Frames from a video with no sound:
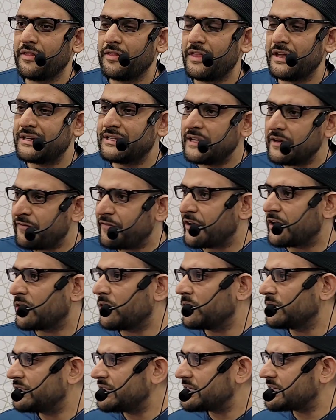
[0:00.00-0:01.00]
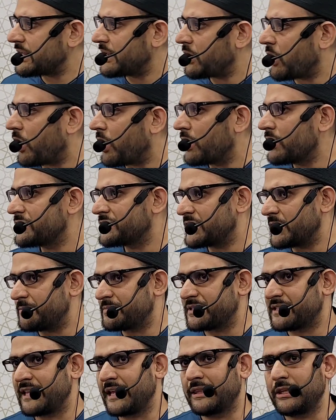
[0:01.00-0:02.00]
the difficulties and
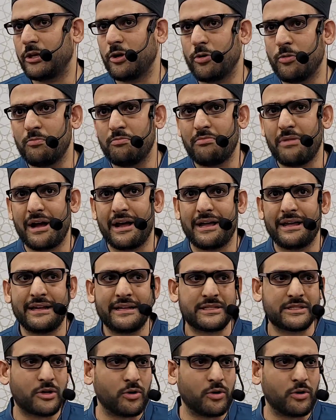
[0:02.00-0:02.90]
hardships that the ummah is